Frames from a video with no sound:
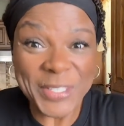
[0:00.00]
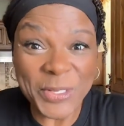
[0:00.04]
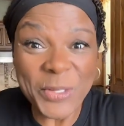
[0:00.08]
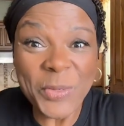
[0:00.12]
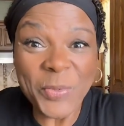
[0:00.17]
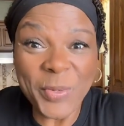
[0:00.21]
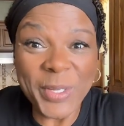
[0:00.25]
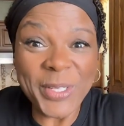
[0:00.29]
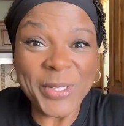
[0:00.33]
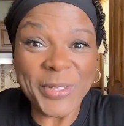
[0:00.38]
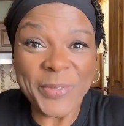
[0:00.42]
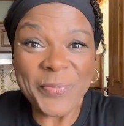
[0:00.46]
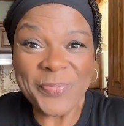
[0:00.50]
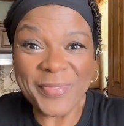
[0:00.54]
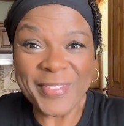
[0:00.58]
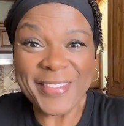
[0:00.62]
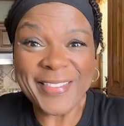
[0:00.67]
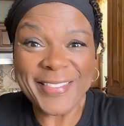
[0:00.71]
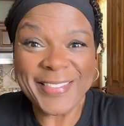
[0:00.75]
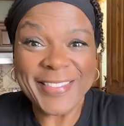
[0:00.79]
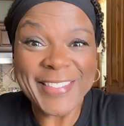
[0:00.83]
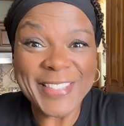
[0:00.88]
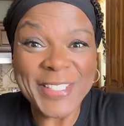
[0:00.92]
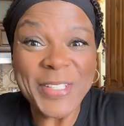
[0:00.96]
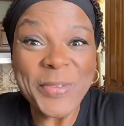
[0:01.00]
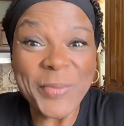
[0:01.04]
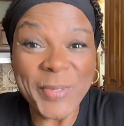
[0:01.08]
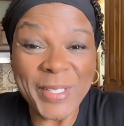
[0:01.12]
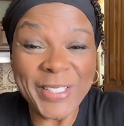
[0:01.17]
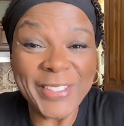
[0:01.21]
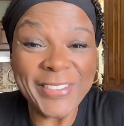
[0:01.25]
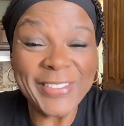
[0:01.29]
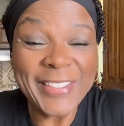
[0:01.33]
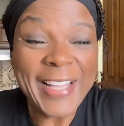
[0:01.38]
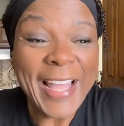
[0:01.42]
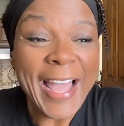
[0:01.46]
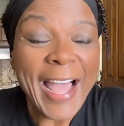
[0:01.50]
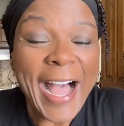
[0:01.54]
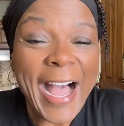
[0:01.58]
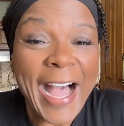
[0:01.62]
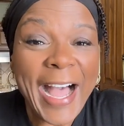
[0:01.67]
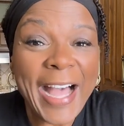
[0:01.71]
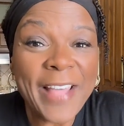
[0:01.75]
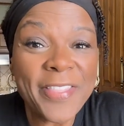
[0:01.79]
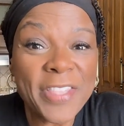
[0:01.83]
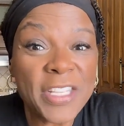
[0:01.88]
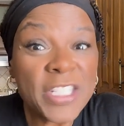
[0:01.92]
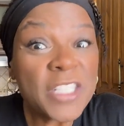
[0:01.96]
You will.
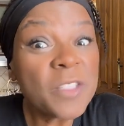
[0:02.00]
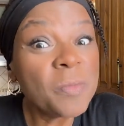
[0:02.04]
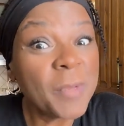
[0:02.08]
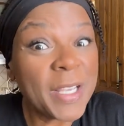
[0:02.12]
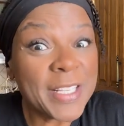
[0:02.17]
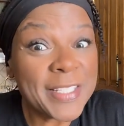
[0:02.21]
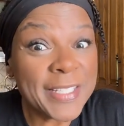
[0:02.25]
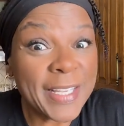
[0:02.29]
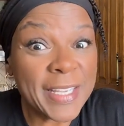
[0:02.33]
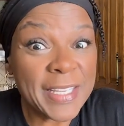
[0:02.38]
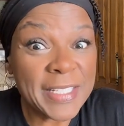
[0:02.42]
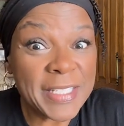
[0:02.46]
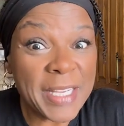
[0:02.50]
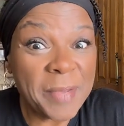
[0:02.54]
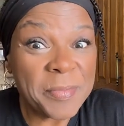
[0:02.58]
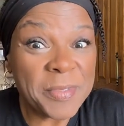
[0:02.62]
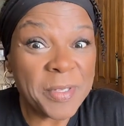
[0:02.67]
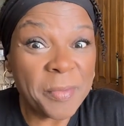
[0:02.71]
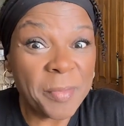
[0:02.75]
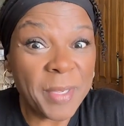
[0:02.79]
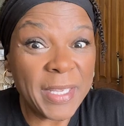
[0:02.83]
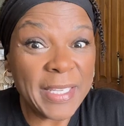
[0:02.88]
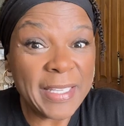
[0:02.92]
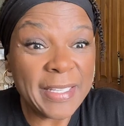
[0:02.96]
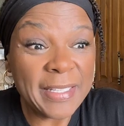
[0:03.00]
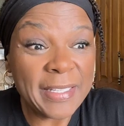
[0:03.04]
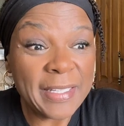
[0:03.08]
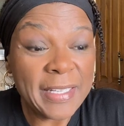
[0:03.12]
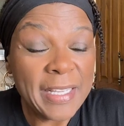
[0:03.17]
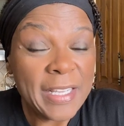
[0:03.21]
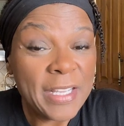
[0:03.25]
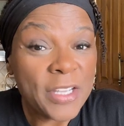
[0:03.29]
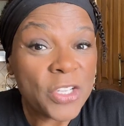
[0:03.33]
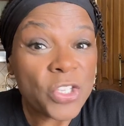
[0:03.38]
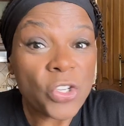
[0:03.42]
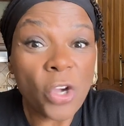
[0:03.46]
This is my second time to make it,